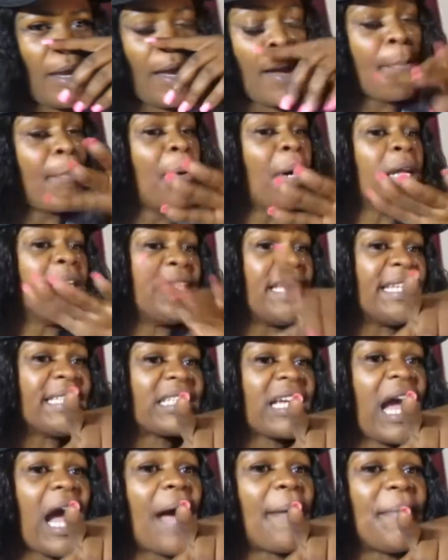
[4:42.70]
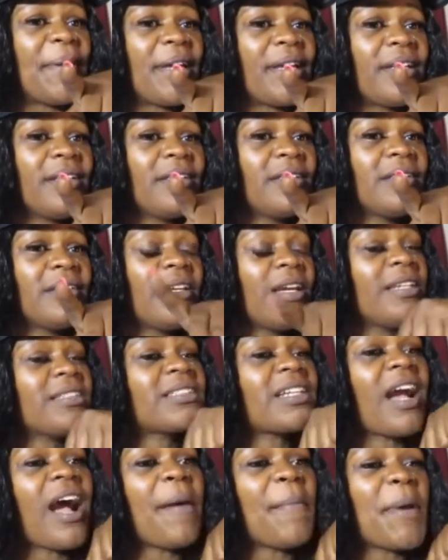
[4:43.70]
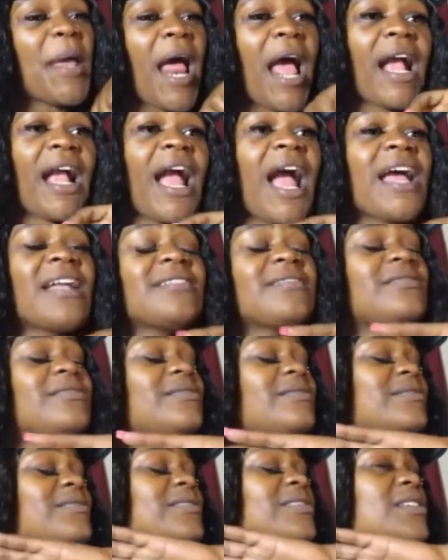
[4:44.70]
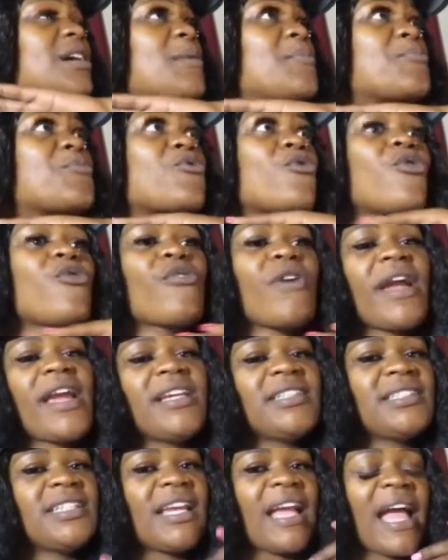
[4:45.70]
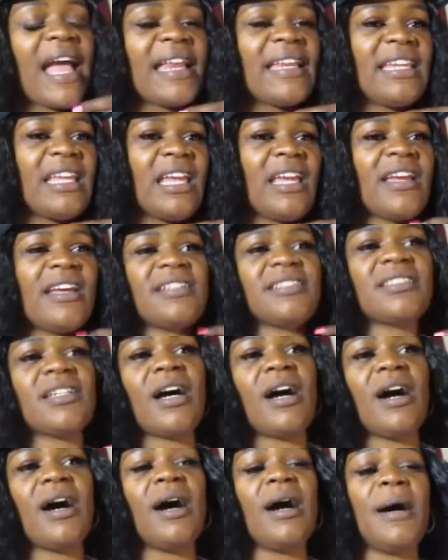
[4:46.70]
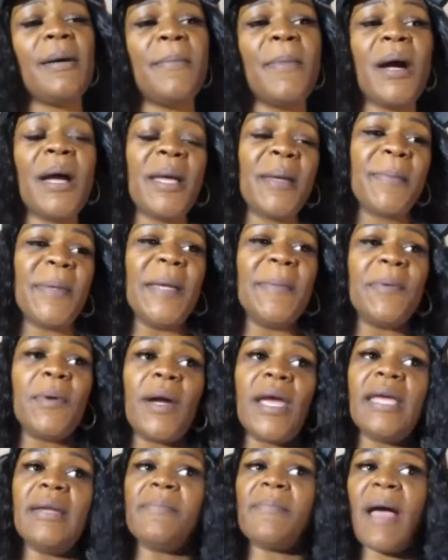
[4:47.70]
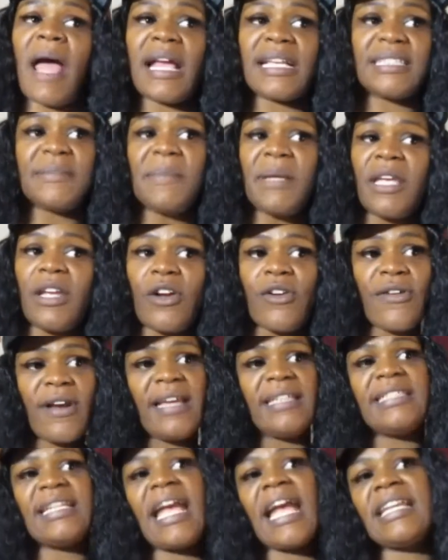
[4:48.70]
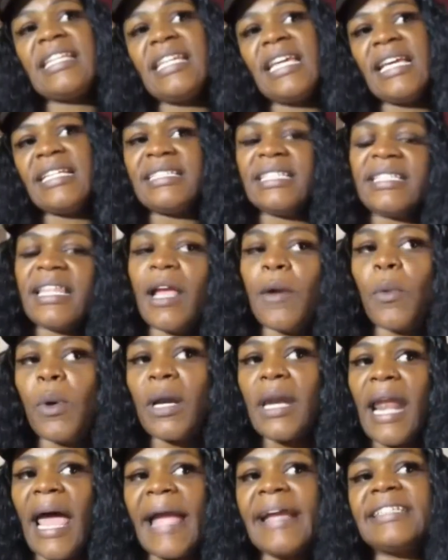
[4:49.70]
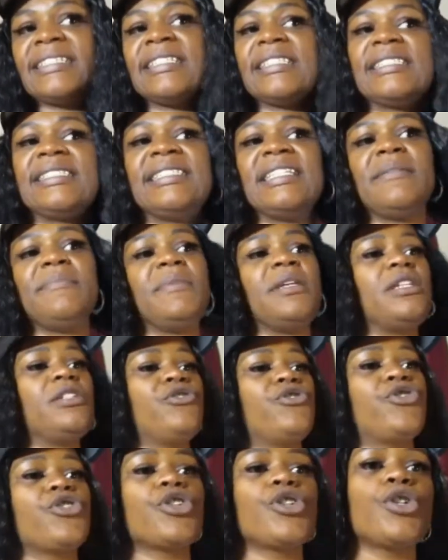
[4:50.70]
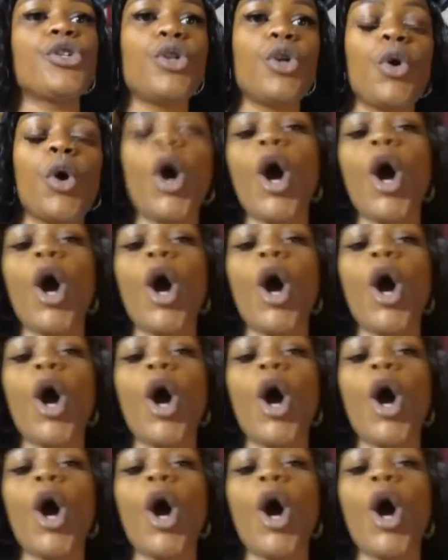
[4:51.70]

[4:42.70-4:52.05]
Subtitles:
But it's coming. It's coming. I got some crazy ideas. People inbox me crazy ideas that they would like to see me do.